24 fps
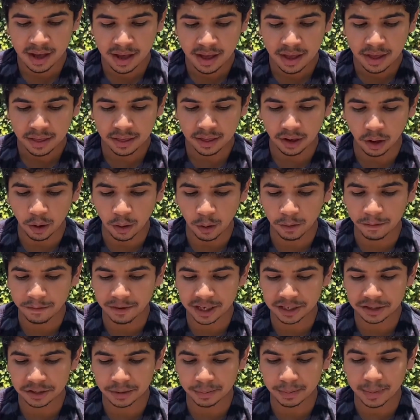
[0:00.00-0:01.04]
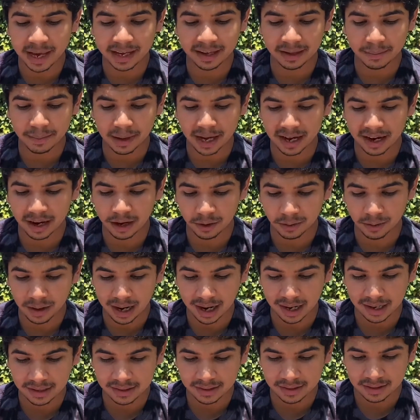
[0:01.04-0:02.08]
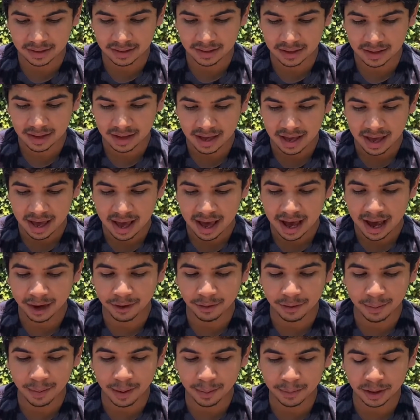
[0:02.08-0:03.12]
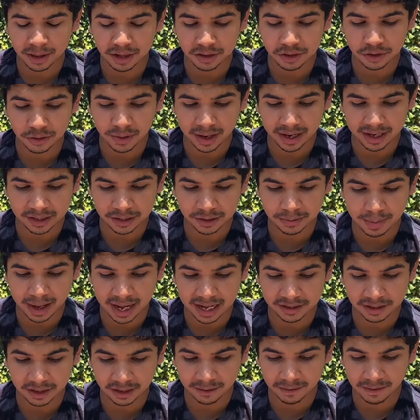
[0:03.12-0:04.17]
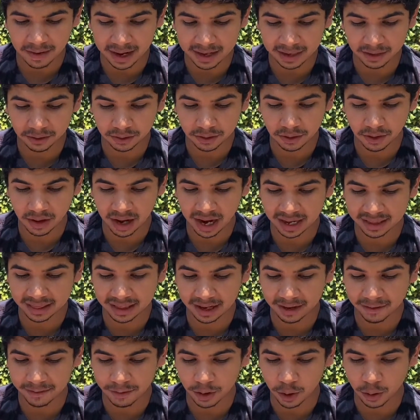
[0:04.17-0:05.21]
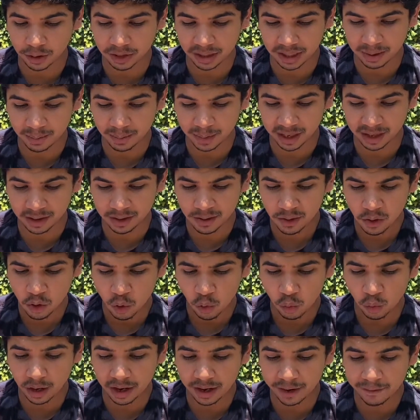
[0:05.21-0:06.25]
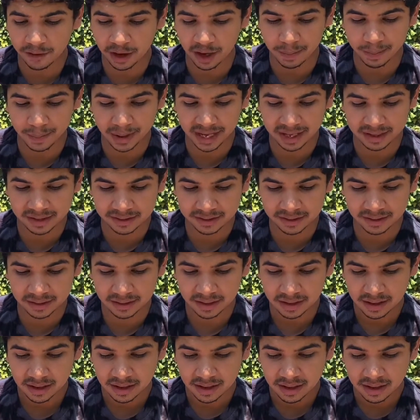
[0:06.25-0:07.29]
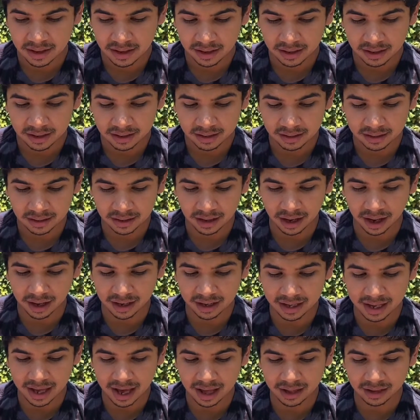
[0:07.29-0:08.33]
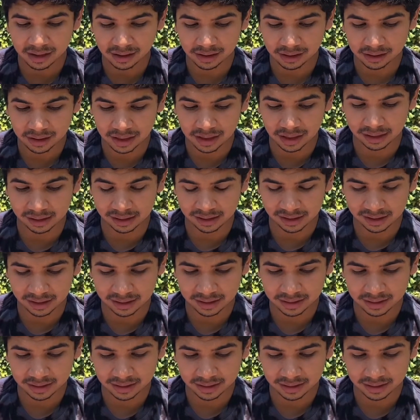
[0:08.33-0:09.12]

the whole vision making my hair rise. I remember the strange magic final cry that evoked in me, whatever it means, Kalialkalar.